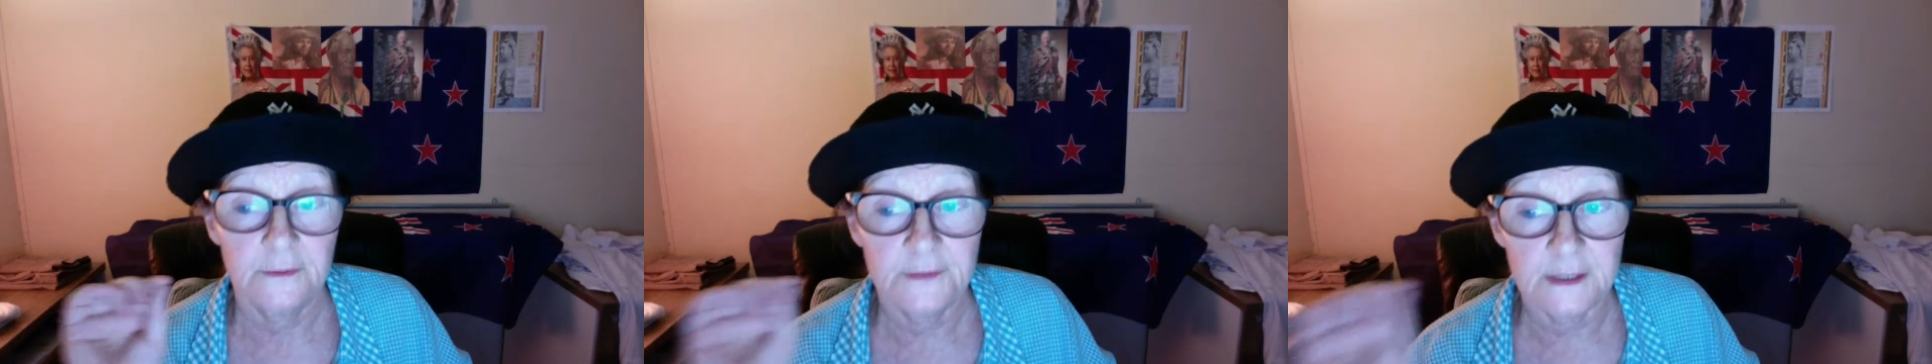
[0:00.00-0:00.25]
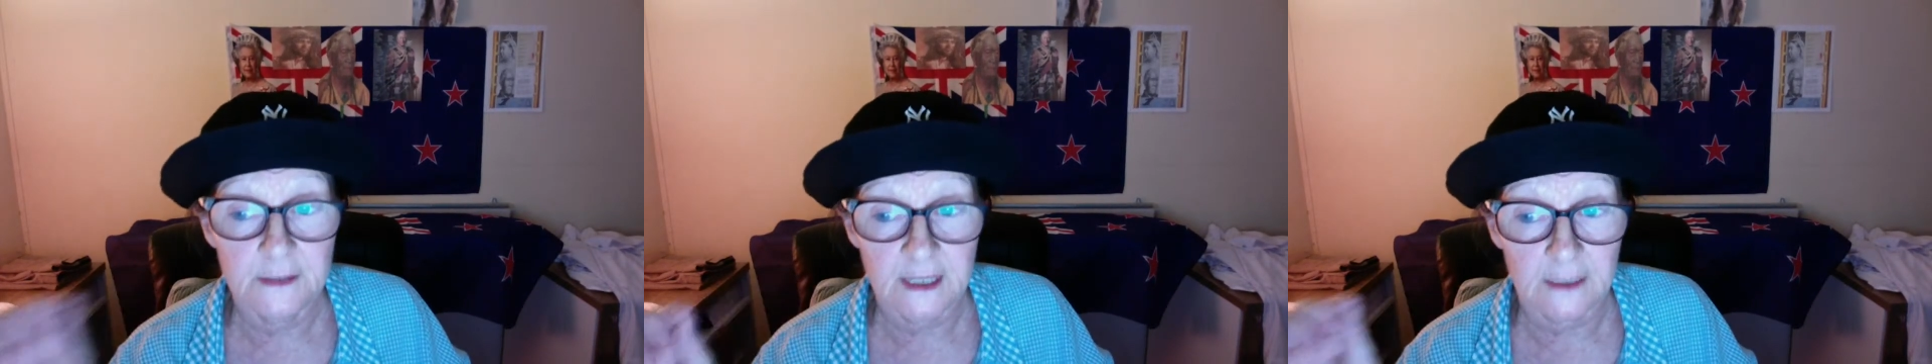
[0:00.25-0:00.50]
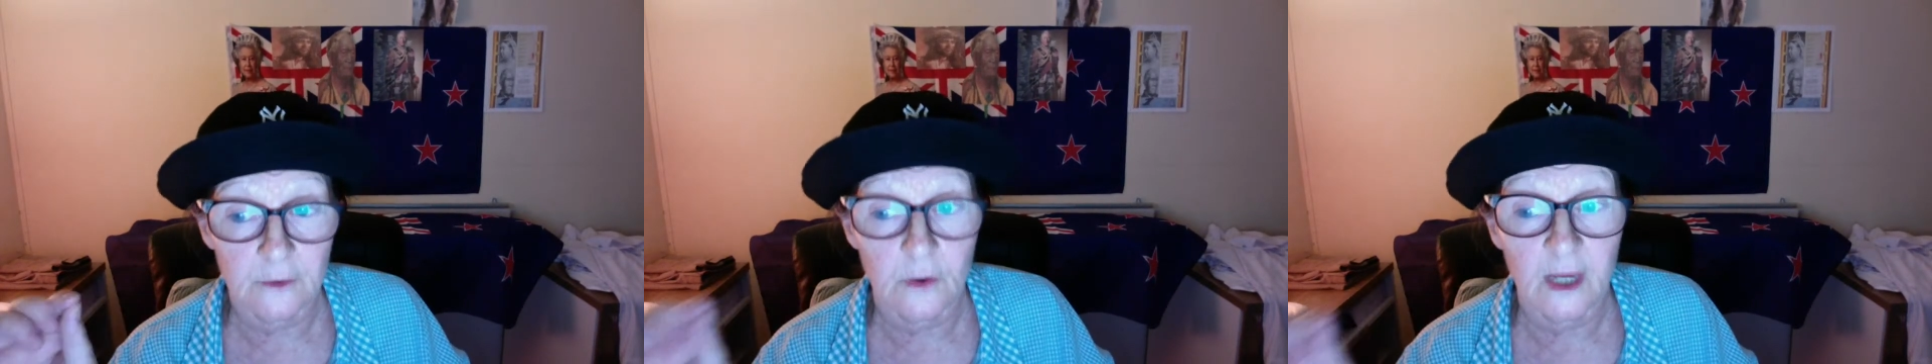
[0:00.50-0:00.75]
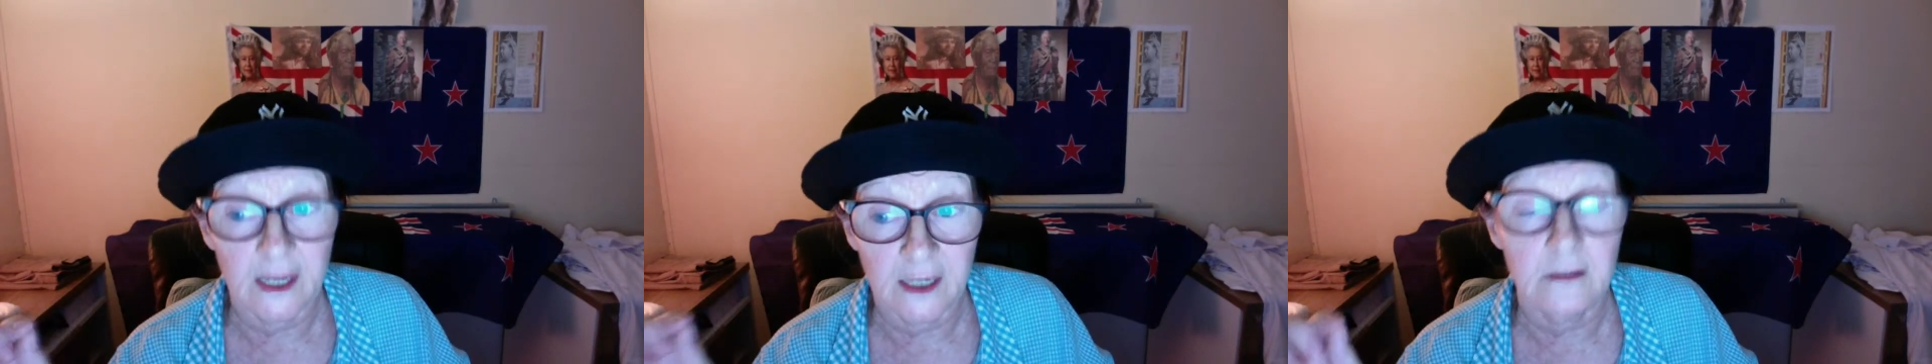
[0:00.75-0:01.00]
the
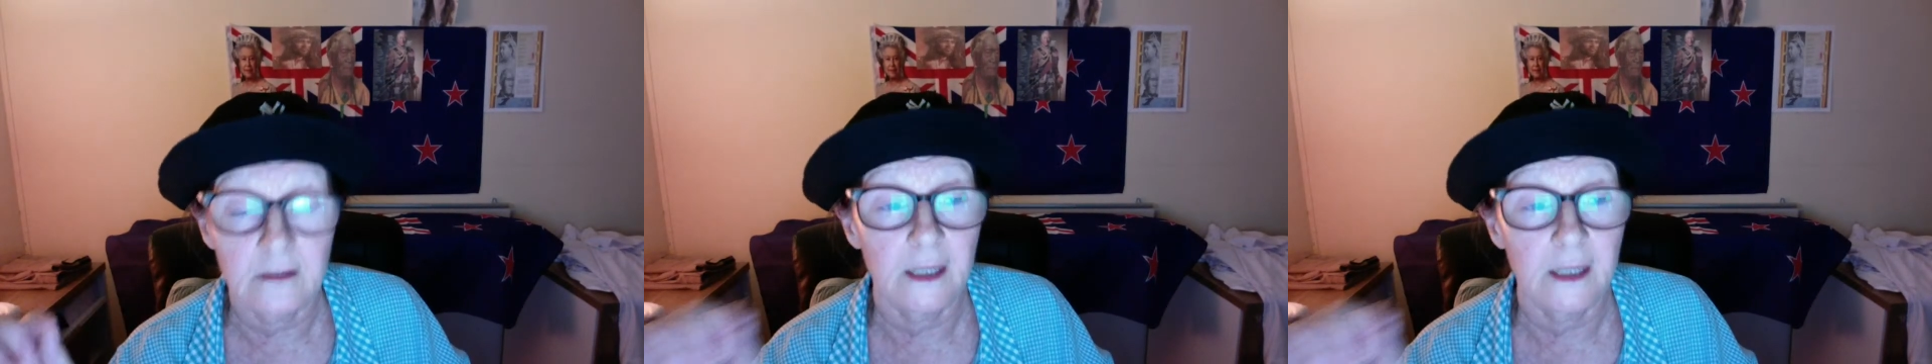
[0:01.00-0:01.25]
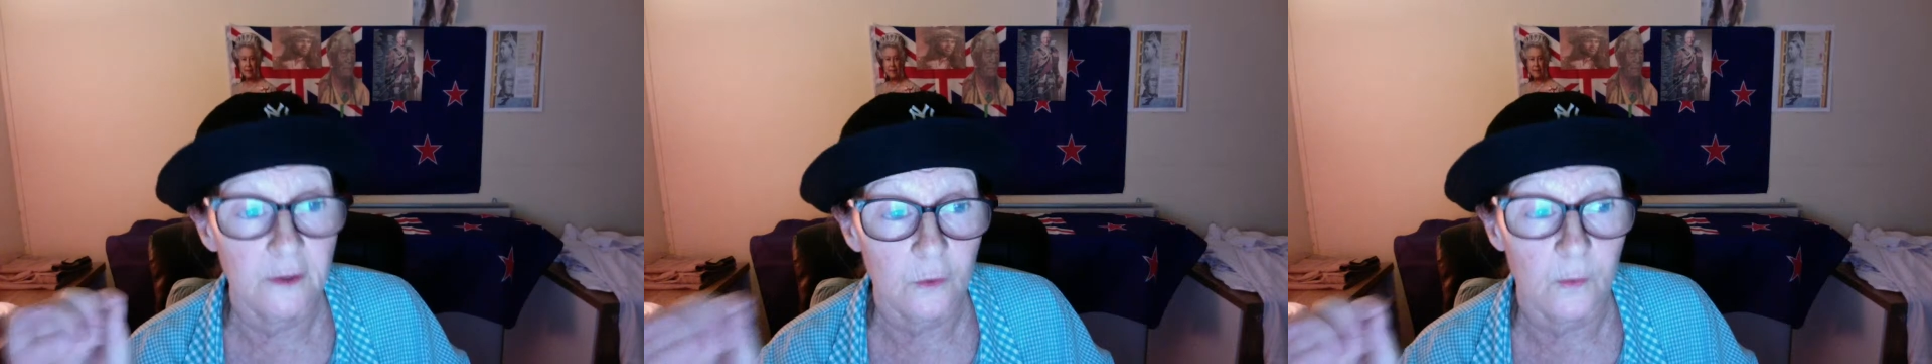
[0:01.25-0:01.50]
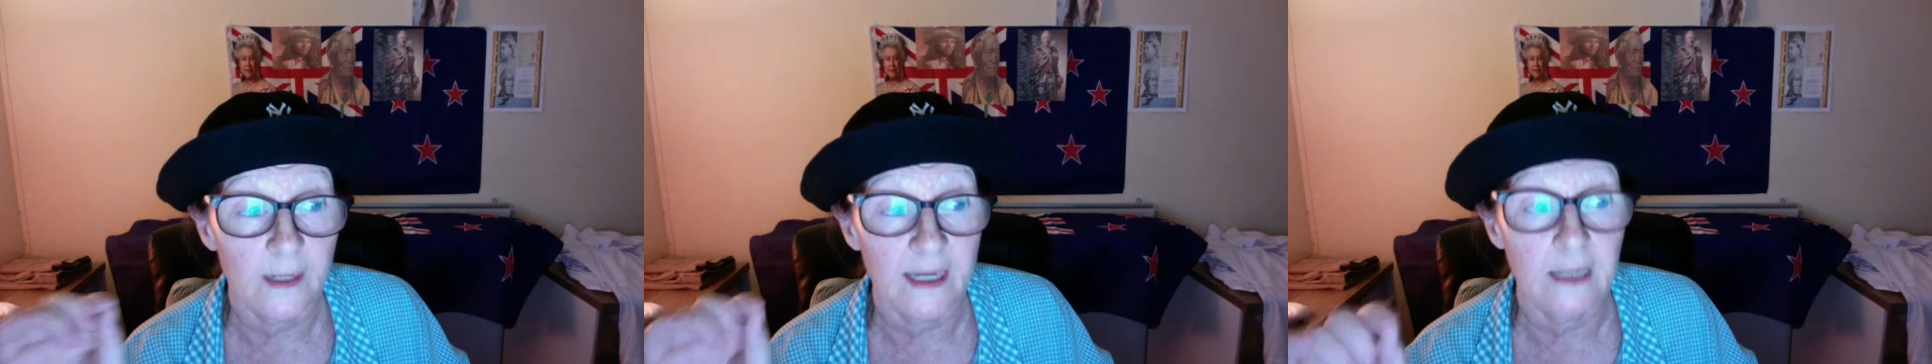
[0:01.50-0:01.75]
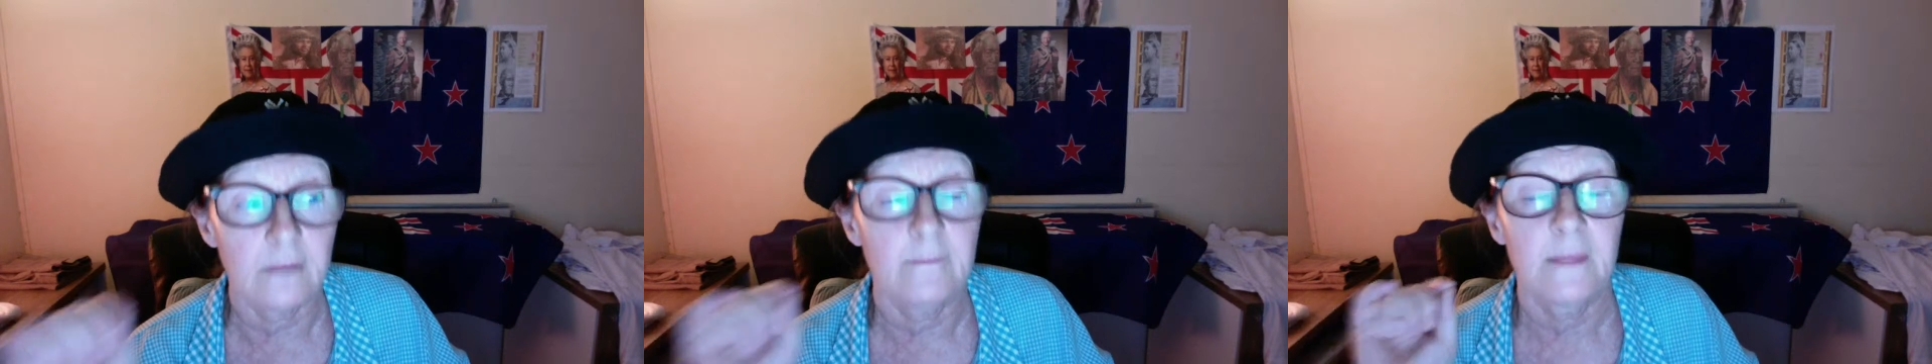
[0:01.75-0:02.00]
King and the
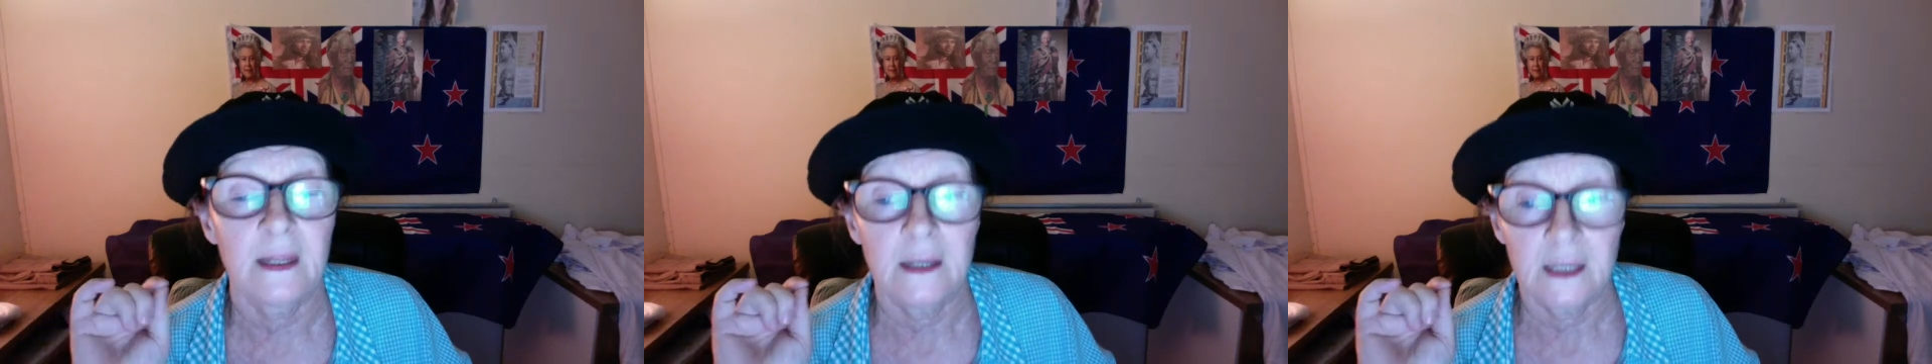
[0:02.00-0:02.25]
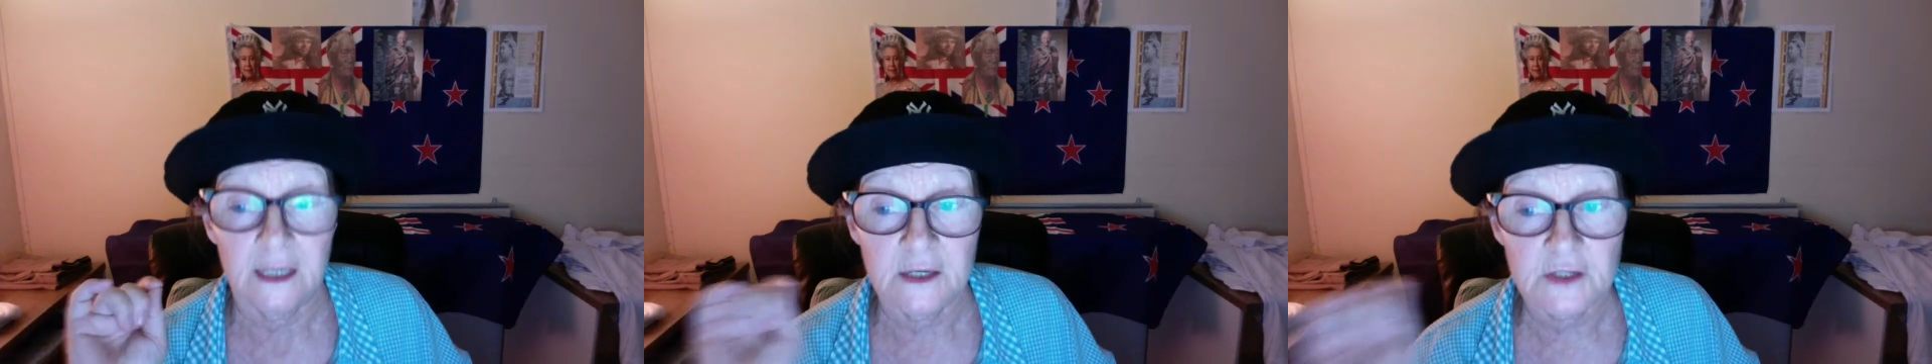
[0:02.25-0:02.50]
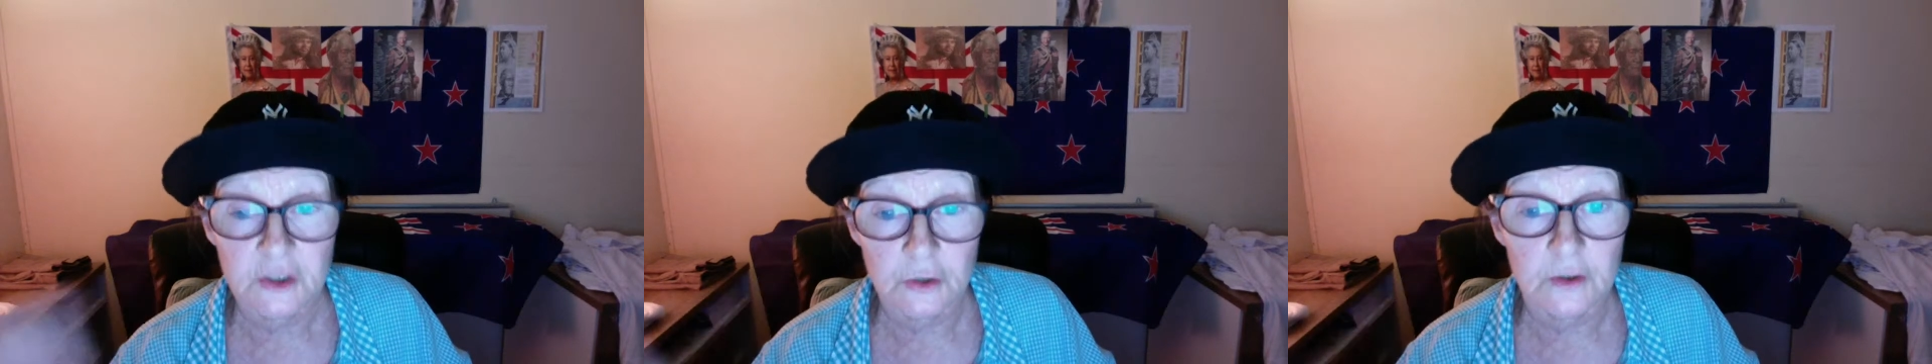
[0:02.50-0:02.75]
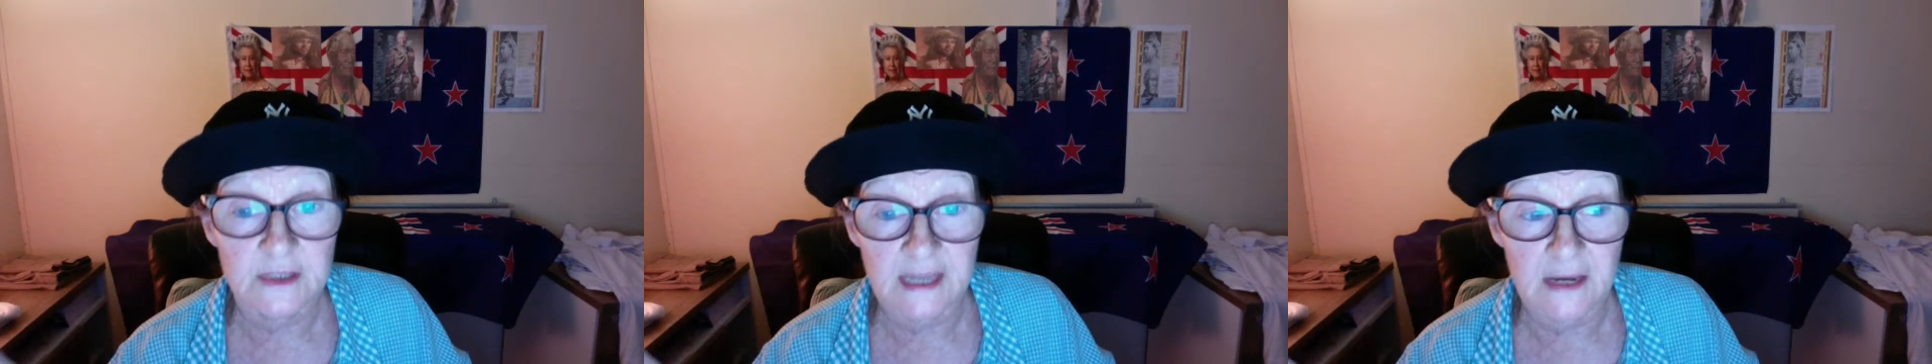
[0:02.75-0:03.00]
Queen in
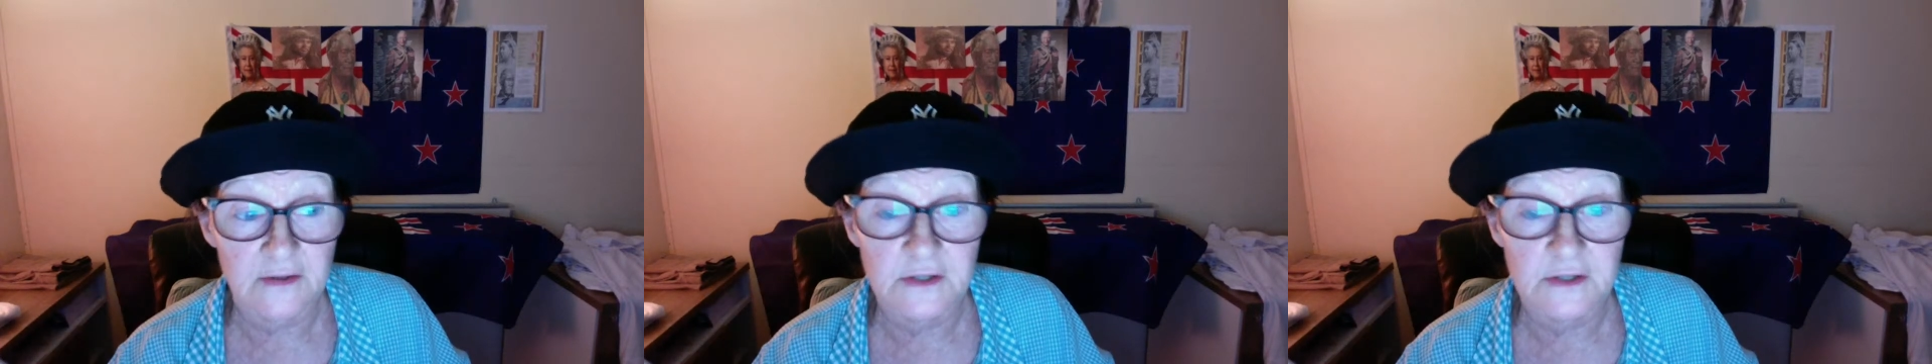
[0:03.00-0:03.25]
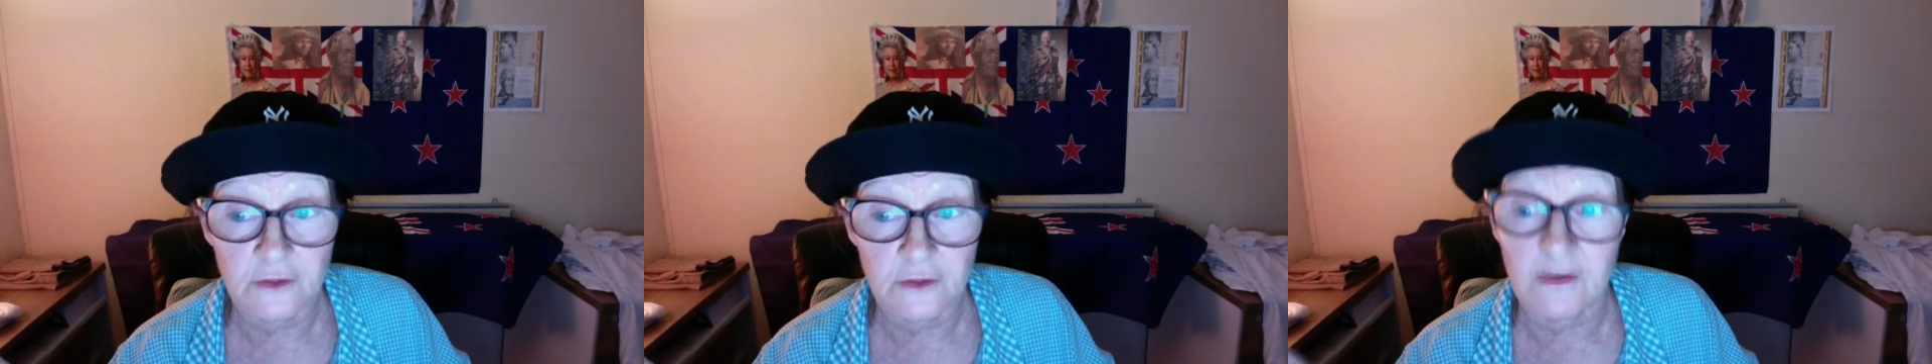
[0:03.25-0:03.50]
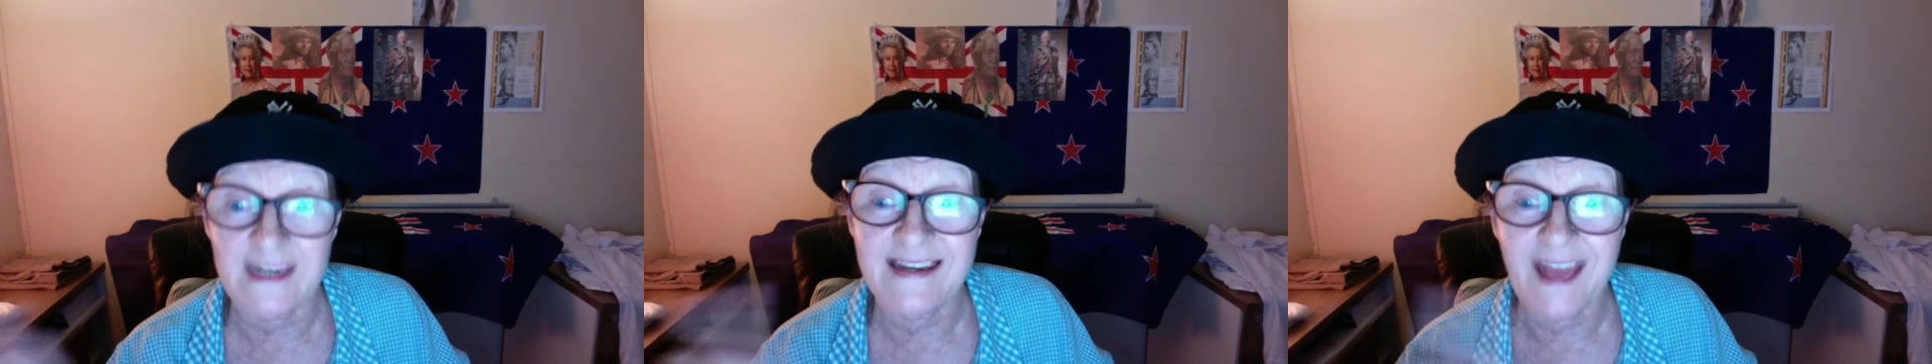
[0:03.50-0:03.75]
2003.